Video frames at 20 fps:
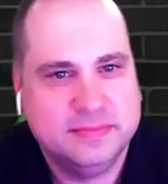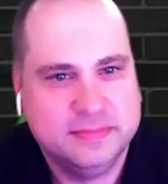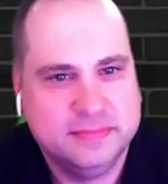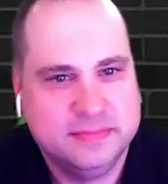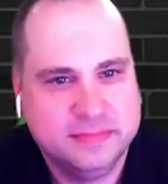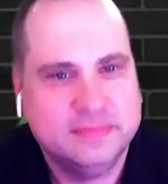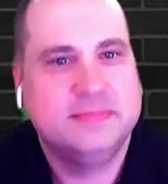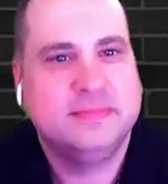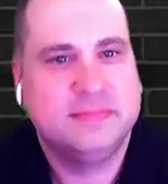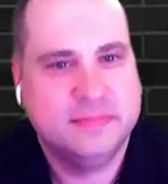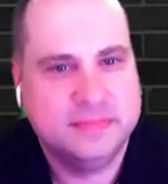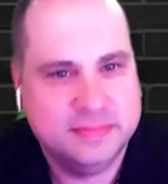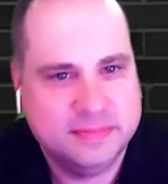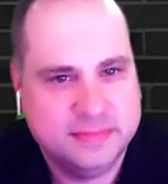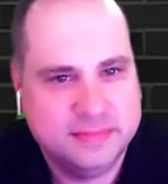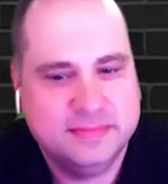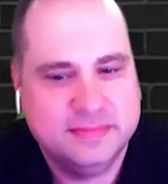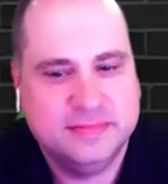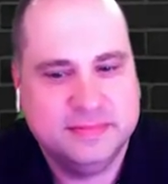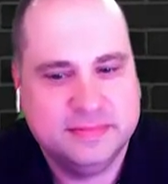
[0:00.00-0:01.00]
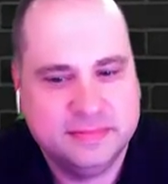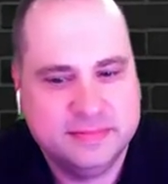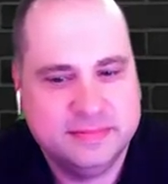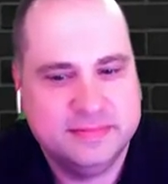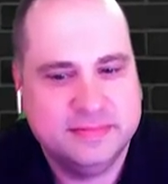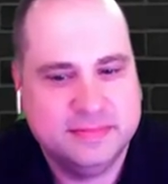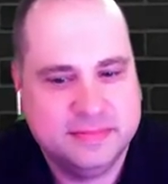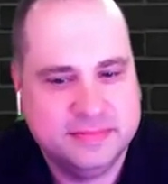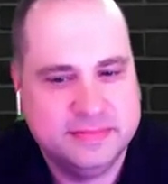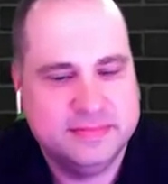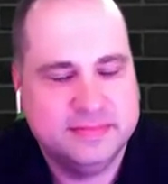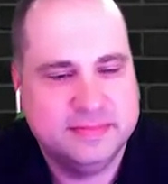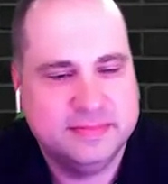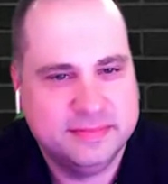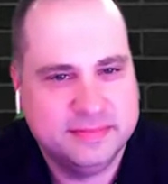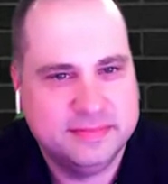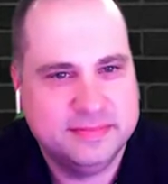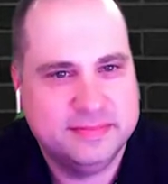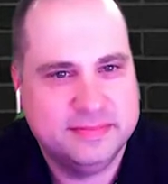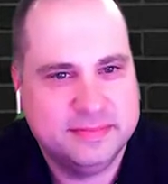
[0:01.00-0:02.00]

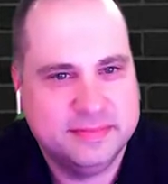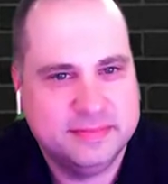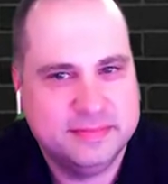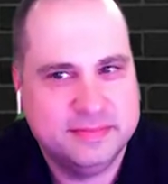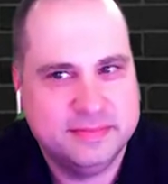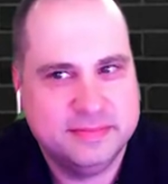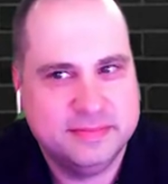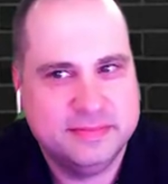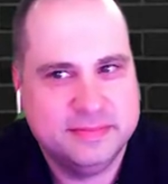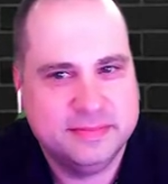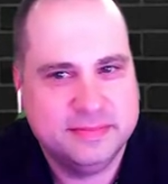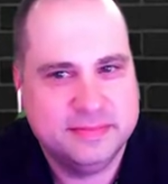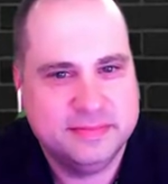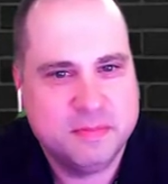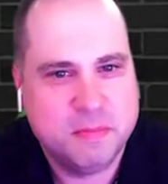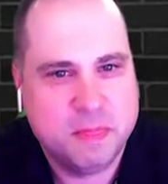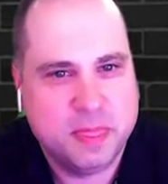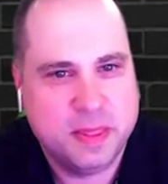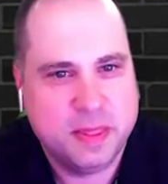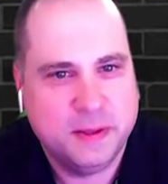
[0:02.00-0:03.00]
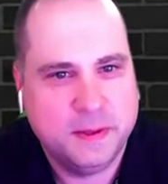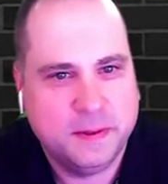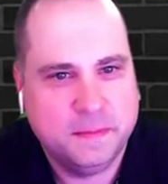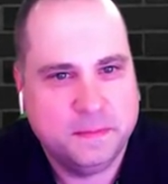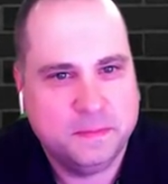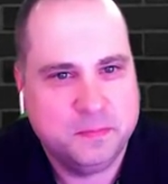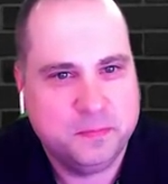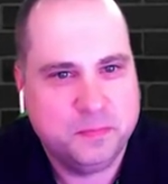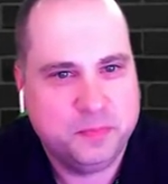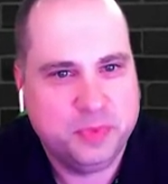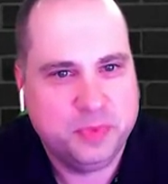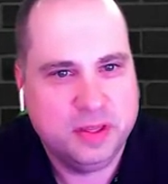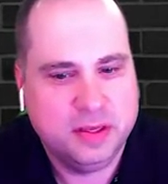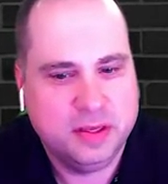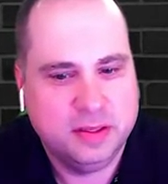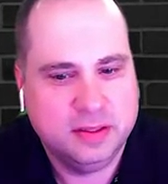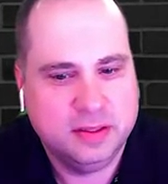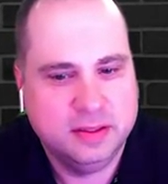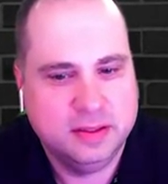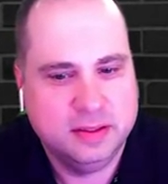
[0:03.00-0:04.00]

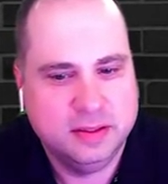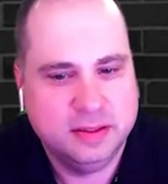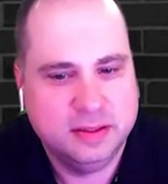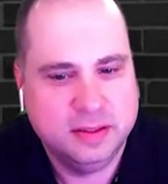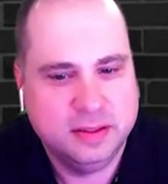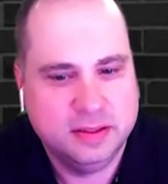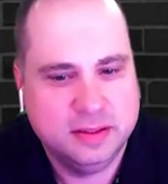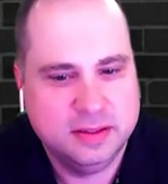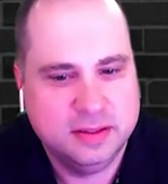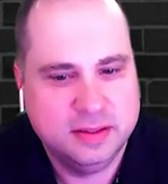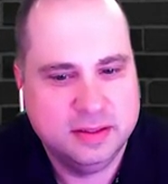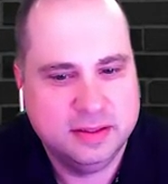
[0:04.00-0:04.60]
The person shown says nothing.